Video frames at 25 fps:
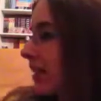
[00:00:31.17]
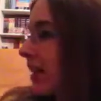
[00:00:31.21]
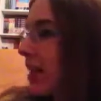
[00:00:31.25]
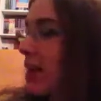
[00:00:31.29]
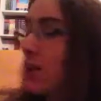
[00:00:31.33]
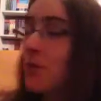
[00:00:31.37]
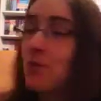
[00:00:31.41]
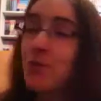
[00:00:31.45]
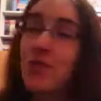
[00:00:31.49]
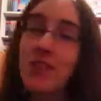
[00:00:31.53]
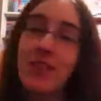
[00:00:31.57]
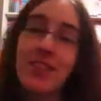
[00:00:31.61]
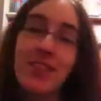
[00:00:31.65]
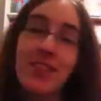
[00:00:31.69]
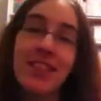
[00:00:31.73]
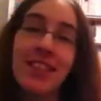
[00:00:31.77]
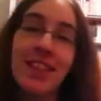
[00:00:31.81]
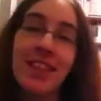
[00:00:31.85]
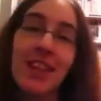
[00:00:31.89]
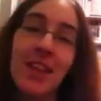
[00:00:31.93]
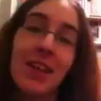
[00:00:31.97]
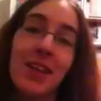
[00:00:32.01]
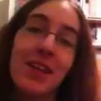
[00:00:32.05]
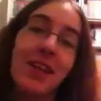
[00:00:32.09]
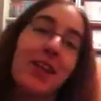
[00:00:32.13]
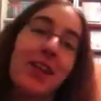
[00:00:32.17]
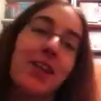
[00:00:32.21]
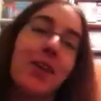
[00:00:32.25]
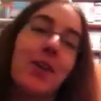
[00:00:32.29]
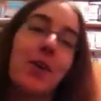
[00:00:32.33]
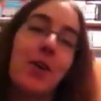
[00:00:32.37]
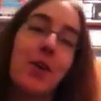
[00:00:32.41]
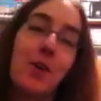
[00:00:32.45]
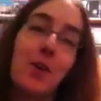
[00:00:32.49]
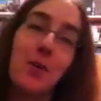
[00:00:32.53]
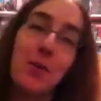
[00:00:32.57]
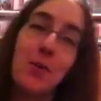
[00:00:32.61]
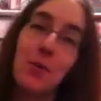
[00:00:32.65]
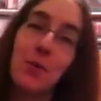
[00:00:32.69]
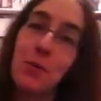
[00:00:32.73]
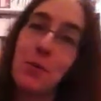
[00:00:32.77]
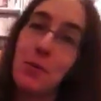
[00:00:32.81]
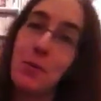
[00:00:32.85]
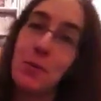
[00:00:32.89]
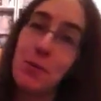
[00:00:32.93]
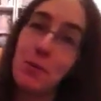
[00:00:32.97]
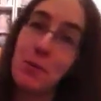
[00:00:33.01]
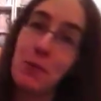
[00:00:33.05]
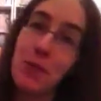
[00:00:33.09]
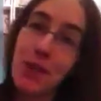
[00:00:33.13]
I'm fixing that
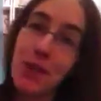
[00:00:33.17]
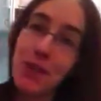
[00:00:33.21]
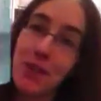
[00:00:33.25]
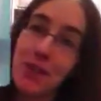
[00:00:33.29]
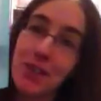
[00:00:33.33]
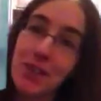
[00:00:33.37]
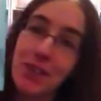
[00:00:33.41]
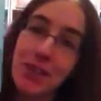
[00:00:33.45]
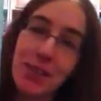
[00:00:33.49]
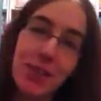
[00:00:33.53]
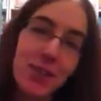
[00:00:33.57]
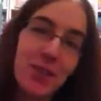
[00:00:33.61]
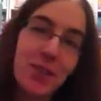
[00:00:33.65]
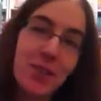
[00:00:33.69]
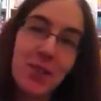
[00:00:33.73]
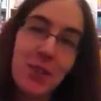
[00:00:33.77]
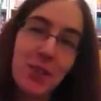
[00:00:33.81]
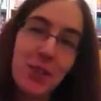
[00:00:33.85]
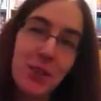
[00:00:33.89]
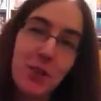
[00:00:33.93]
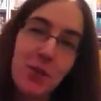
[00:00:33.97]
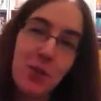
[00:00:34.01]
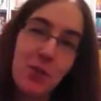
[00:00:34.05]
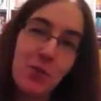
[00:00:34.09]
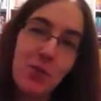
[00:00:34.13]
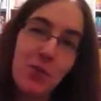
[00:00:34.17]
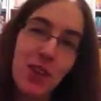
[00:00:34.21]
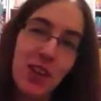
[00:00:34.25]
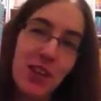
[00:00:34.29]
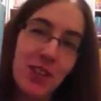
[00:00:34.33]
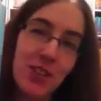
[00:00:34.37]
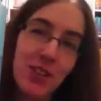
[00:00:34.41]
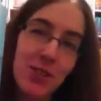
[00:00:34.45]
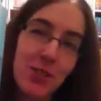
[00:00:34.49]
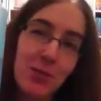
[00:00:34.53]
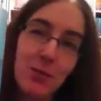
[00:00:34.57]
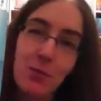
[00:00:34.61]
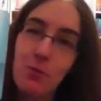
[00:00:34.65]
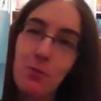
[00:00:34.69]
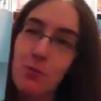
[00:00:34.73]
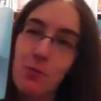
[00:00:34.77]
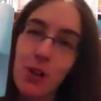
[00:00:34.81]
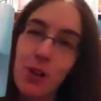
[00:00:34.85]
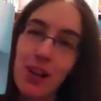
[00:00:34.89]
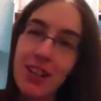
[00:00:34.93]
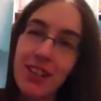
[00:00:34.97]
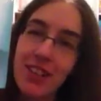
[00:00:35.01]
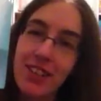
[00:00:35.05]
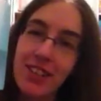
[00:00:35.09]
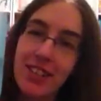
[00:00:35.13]
with water. Good old-fashioned
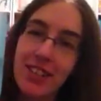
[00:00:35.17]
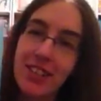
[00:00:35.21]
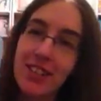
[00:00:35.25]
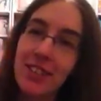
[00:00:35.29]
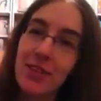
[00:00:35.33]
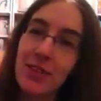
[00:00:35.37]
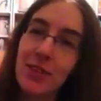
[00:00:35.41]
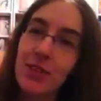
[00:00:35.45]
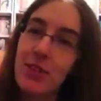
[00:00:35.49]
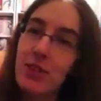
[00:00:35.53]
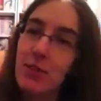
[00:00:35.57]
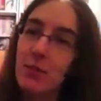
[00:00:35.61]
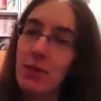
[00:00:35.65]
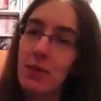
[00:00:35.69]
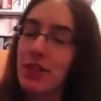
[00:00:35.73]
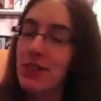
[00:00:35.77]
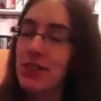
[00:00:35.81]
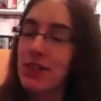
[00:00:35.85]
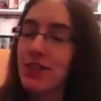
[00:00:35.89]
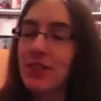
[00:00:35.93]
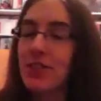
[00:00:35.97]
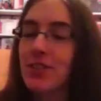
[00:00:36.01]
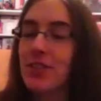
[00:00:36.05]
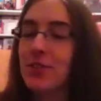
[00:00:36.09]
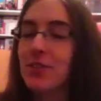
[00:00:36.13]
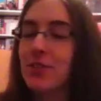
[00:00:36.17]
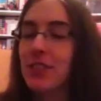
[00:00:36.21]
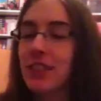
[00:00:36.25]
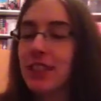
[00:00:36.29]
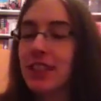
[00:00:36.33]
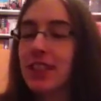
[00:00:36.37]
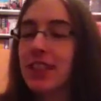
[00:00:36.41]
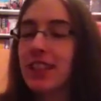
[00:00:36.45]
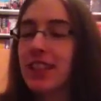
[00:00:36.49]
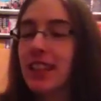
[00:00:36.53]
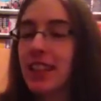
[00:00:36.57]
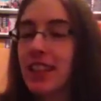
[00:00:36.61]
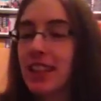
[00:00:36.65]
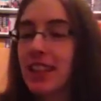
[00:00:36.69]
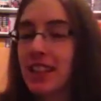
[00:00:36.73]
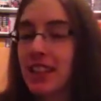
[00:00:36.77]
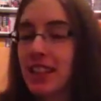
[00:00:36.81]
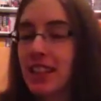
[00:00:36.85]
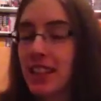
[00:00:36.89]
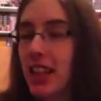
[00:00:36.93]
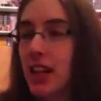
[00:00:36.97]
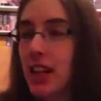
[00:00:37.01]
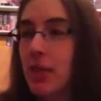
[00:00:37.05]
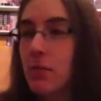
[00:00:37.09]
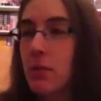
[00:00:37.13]
water to the rescue.
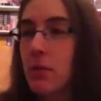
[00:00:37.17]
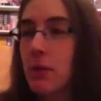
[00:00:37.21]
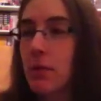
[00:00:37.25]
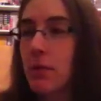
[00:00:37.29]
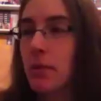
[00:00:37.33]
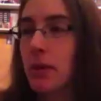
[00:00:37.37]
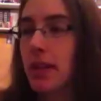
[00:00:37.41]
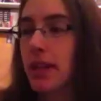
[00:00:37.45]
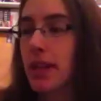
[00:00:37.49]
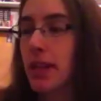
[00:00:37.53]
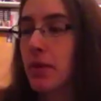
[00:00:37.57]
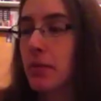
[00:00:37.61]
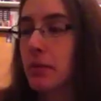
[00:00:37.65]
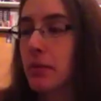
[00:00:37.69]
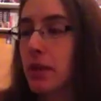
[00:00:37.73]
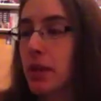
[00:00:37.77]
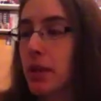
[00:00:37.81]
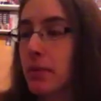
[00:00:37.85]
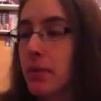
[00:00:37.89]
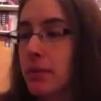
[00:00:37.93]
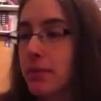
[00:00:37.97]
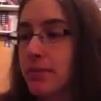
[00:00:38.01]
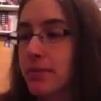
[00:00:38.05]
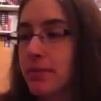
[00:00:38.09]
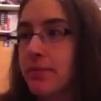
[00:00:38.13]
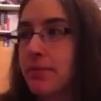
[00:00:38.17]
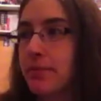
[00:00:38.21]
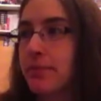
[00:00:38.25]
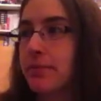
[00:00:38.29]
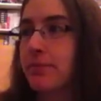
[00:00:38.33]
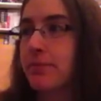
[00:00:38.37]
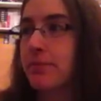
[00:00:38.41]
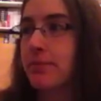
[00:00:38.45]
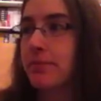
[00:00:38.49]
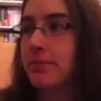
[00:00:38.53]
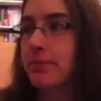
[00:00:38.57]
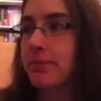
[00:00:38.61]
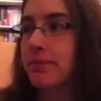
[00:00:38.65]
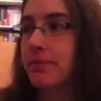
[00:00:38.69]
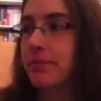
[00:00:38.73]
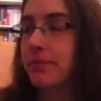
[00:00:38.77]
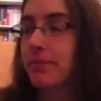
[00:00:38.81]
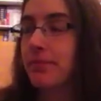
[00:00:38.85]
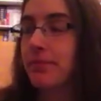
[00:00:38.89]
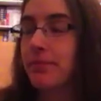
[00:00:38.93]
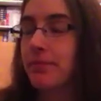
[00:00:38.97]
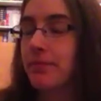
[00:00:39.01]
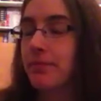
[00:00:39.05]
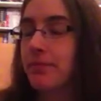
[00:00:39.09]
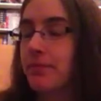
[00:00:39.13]
Not above my laptop.
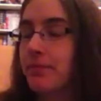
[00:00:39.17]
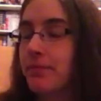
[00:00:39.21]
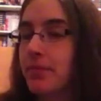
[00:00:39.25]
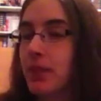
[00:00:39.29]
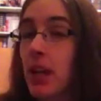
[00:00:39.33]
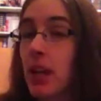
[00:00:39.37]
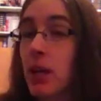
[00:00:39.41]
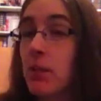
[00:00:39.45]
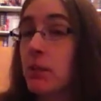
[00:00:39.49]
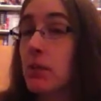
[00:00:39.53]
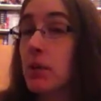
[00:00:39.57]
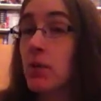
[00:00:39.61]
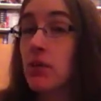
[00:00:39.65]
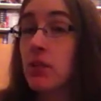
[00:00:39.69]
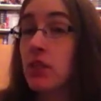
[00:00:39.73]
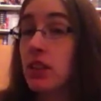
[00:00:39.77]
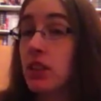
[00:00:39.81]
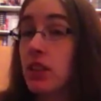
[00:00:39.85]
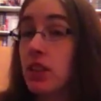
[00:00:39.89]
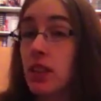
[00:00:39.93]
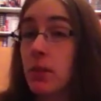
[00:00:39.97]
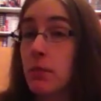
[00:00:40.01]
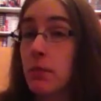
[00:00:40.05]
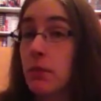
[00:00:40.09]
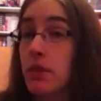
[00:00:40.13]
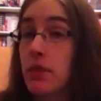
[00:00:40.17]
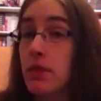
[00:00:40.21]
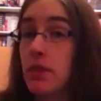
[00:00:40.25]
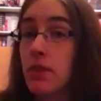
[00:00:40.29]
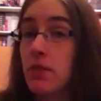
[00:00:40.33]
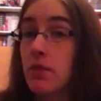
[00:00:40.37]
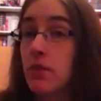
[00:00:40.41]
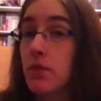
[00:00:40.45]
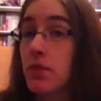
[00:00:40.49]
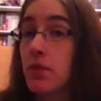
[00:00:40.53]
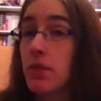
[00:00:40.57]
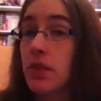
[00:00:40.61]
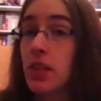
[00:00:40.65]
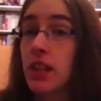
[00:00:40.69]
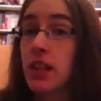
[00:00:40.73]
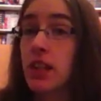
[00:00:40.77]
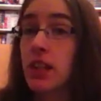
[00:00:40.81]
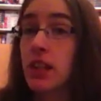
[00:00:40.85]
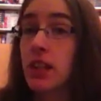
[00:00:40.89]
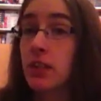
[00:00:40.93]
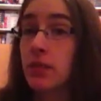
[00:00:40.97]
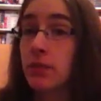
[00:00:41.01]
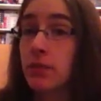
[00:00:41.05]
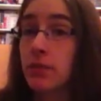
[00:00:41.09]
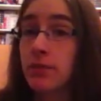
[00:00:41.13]
I'm never gonna let myself blow that
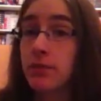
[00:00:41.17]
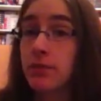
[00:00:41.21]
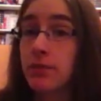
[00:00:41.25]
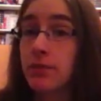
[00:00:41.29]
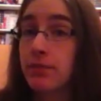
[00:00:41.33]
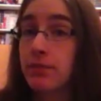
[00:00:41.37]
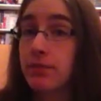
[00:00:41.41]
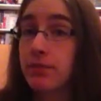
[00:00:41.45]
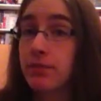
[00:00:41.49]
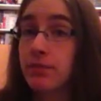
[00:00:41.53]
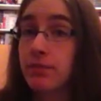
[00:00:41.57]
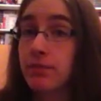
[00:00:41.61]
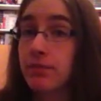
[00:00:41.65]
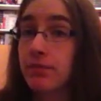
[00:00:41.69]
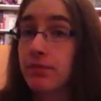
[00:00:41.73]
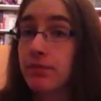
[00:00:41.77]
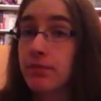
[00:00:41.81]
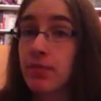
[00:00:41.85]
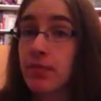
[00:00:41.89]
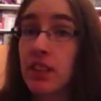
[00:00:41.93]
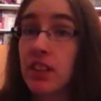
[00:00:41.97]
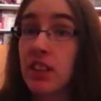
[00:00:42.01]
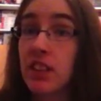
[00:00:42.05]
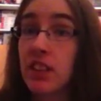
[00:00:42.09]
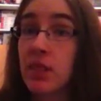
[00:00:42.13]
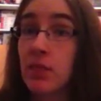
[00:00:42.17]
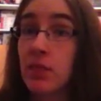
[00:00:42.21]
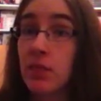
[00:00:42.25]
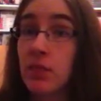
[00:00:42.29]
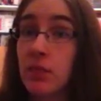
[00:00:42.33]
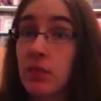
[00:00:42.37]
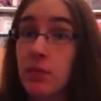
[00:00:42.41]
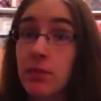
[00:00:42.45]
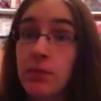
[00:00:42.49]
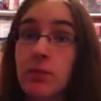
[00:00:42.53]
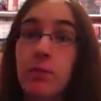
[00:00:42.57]
down. Never.